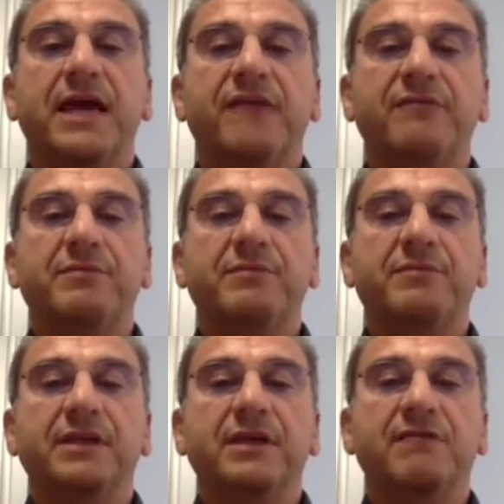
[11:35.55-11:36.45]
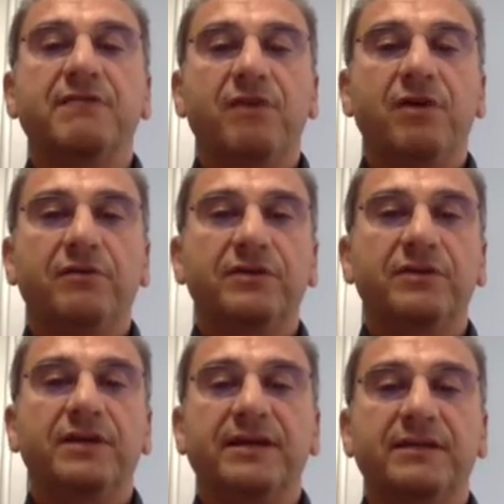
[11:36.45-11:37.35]
have been involved
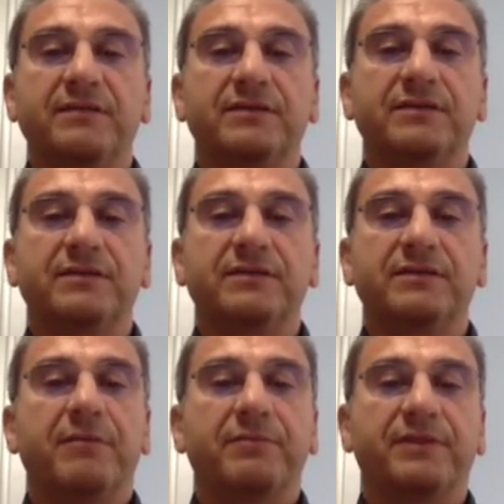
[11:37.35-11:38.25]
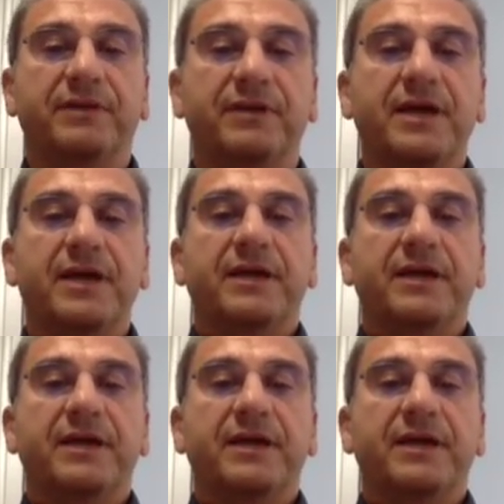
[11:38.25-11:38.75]
in activities of EPTRI.